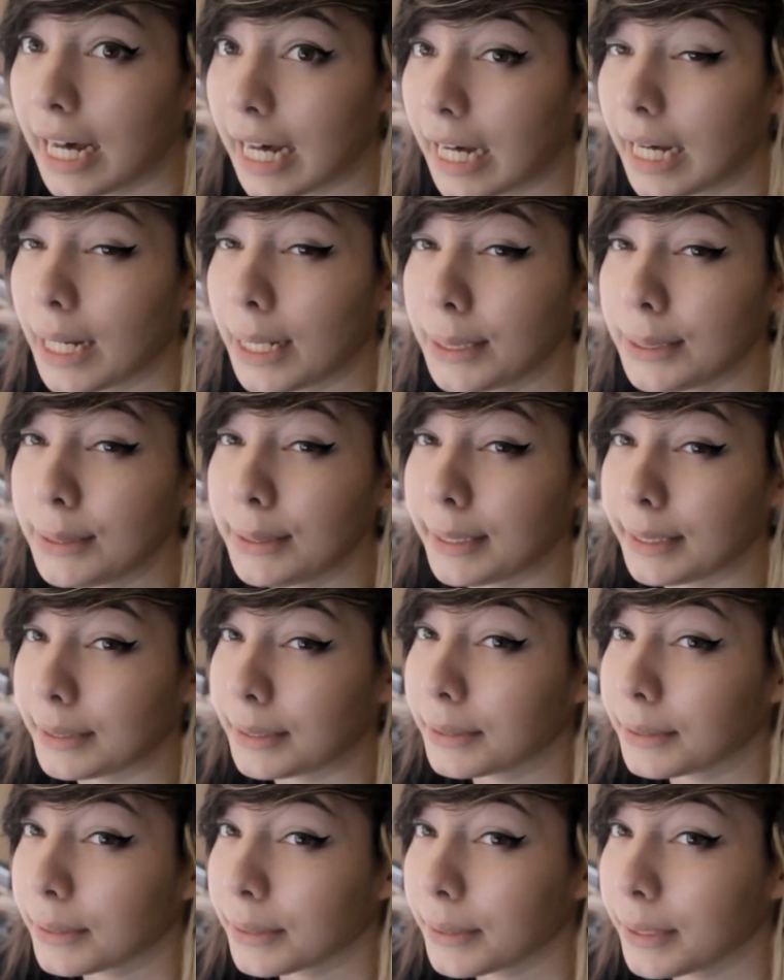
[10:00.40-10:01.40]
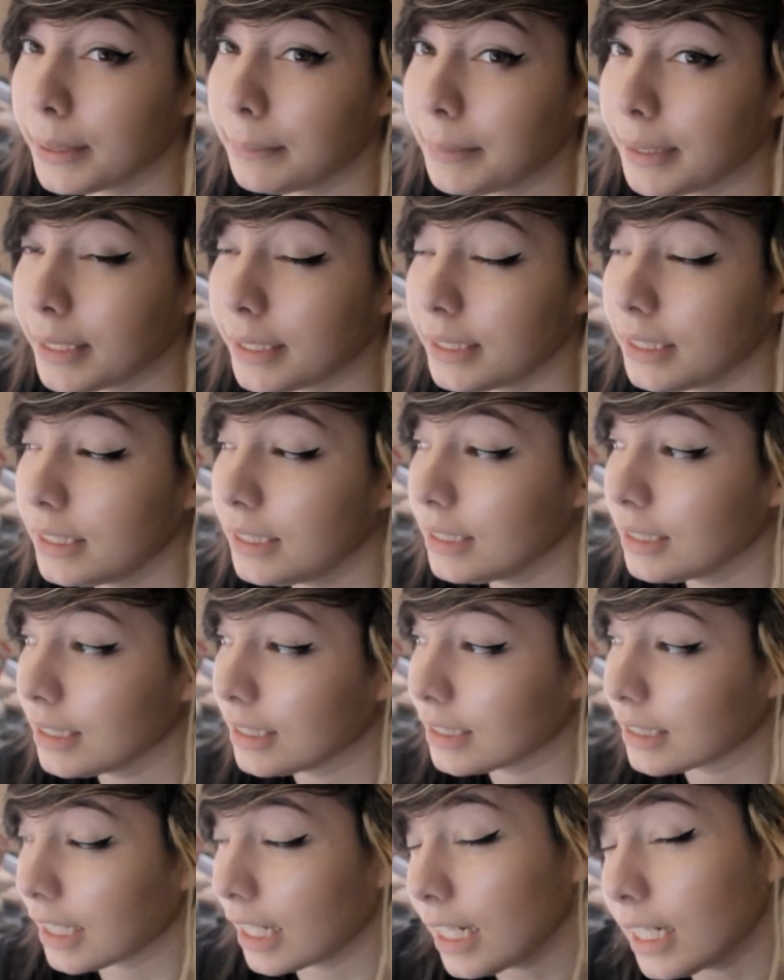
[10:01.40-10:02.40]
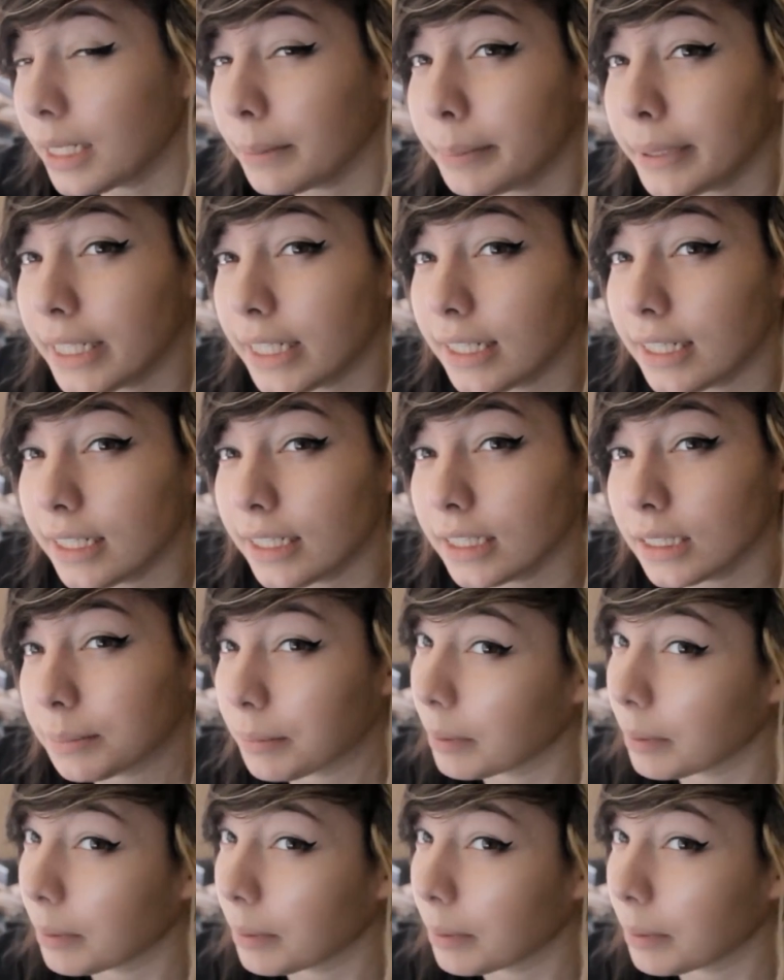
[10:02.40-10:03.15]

I'm gonna do the third degree button. Kind of depends,